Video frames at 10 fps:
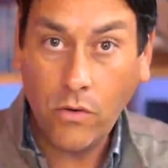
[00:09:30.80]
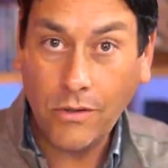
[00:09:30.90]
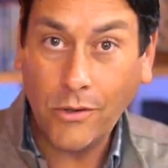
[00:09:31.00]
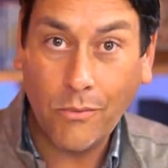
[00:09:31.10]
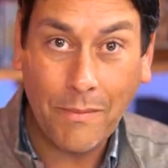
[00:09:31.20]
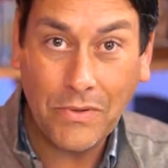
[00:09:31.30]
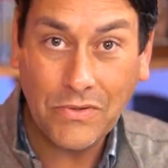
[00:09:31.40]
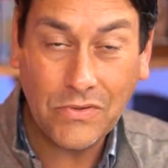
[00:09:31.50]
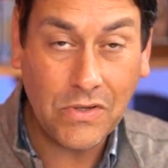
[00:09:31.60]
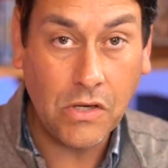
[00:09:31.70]
weapons
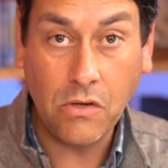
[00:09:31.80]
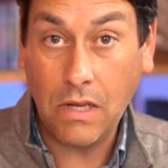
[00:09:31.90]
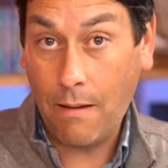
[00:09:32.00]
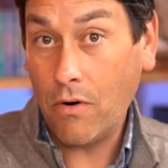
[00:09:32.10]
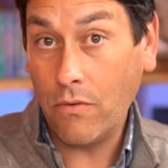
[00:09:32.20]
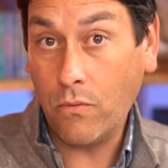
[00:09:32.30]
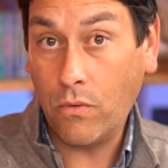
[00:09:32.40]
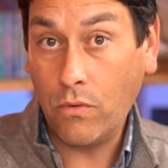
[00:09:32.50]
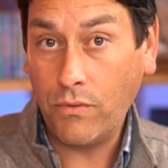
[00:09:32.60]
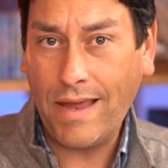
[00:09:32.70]
in, in that part of the
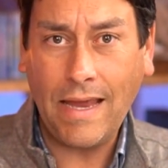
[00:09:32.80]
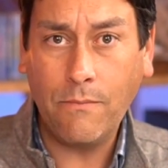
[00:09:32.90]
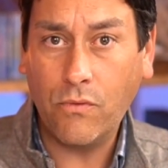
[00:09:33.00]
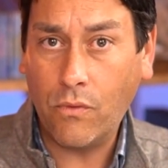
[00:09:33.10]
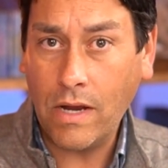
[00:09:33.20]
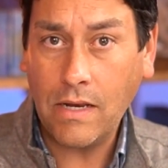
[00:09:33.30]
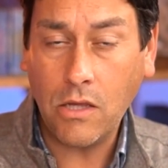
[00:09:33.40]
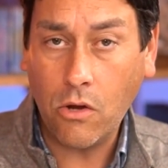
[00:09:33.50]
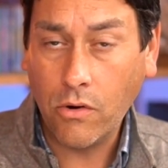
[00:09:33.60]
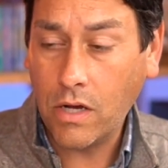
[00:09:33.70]
world aimed right at
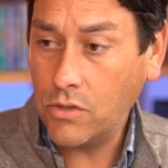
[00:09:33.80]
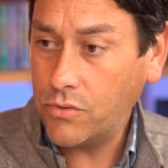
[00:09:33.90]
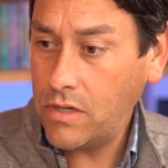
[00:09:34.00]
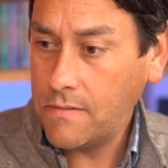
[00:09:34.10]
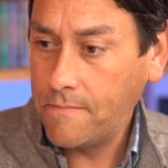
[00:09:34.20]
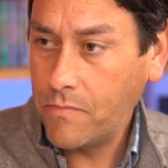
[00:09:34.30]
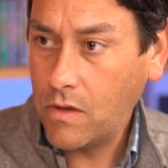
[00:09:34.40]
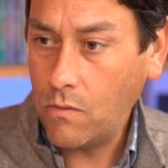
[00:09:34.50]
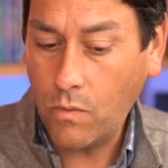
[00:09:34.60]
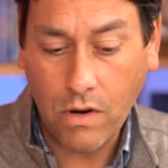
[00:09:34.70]
your country.
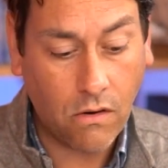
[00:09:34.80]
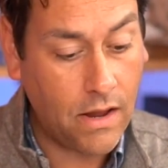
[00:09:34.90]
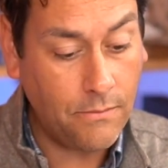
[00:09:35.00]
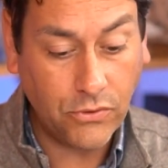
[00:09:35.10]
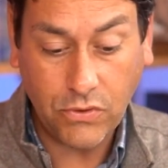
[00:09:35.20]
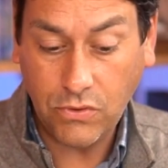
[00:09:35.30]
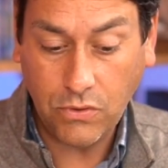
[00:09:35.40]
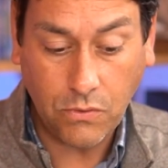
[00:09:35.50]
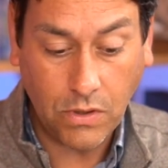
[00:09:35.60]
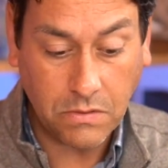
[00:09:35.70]
We are able to
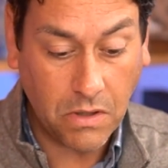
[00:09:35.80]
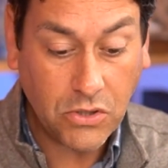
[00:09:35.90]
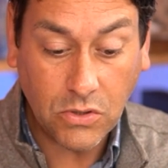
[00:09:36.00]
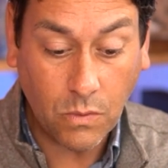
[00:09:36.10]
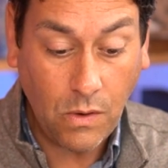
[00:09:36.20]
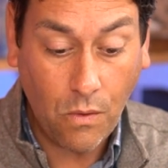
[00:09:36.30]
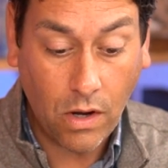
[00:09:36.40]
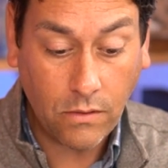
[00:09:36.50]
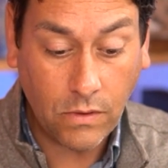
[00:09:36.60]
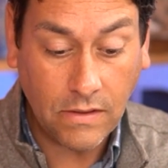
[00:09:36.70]
do as much as we
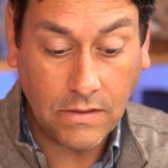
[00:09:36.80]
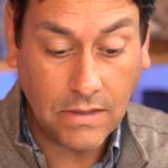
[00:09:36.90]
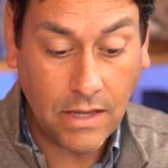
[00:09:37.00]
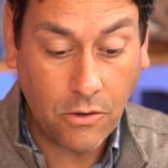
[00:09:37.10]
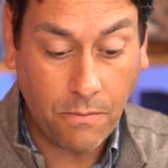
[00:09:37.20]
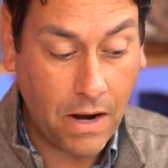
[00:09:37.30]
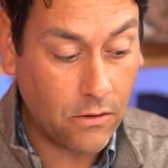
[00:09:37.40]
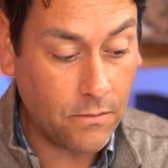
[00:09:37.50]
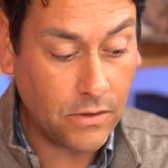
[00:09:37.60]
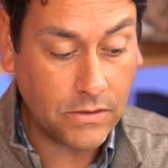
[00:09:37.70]
want in these NATO
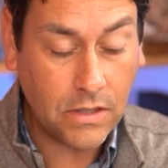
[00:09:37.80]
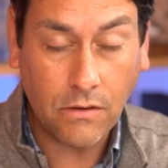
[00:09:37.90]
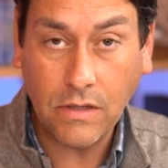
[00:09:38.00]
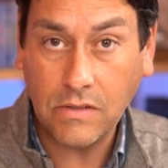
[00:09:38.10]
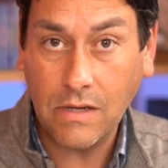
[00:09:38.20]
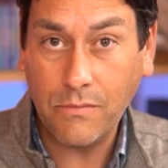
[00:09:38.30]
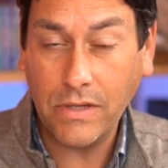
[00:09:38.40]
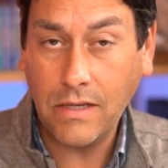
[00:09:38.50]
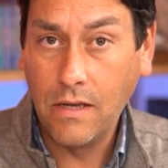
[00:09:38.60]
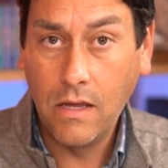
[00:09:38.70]
paramilitary
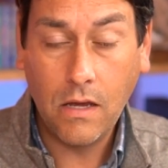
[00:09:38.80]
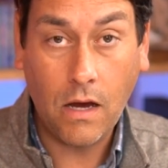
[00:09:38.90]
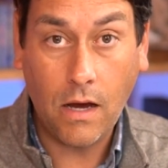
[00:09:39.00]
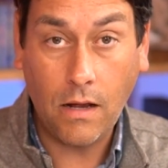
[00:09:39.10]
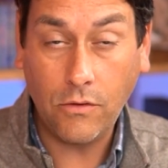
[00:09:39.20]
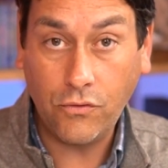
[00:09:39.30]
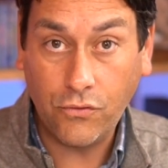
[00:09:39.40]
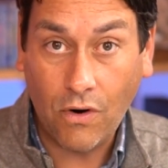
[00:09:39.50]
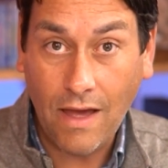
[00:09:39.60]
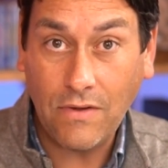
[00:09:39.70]
assembly, uh,
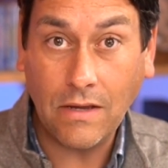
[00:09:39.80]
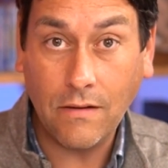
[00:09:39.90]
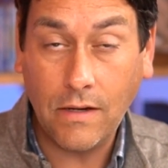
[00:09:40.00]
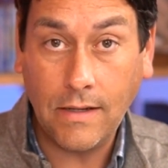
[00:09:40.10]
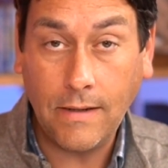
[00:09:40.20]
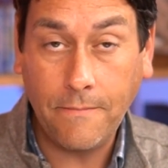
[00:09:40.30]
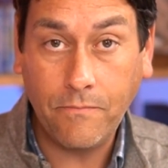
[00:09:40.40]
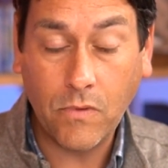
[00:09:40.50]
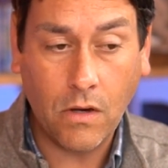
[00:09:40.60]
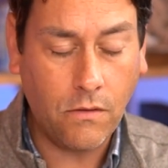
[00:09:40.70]
driving
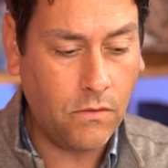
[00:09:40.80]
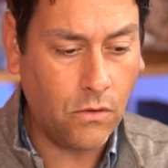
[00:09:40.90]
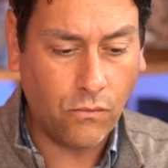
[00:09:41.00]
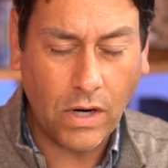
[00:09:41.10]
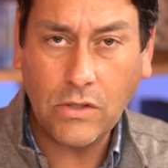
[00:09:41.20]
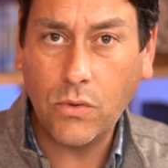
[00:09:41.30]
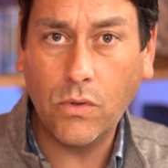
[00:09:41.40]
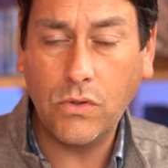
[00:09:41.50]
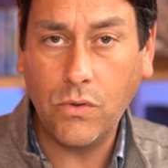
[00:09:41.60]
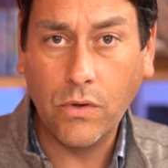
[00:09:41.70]
um, uh, you know right
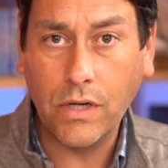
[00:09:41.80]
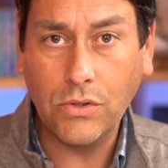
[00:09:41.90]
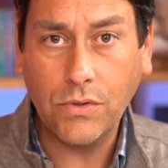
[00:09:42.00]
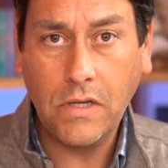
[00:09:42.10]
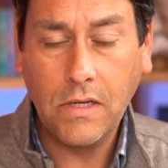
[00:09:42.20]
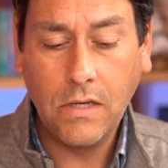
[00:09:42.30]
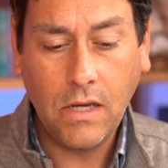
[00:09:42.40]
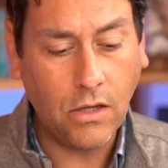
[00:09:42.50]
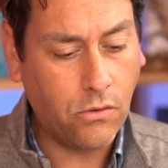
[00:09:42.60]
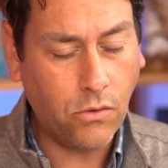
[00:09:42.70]
towards your country,
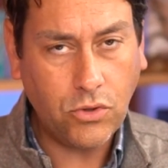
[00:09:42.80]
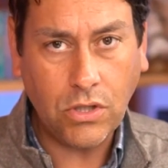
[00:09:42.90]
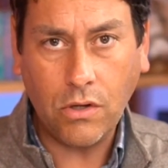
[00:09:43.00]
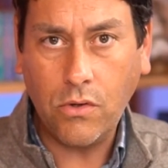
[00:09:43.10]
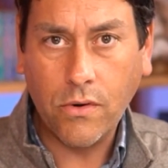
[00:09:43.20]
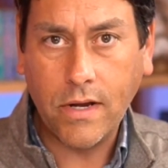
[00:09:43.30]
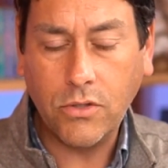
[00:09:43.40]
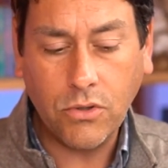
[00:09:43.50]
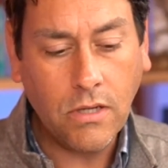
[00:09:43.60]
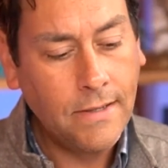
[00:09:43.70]
encroaching on your country.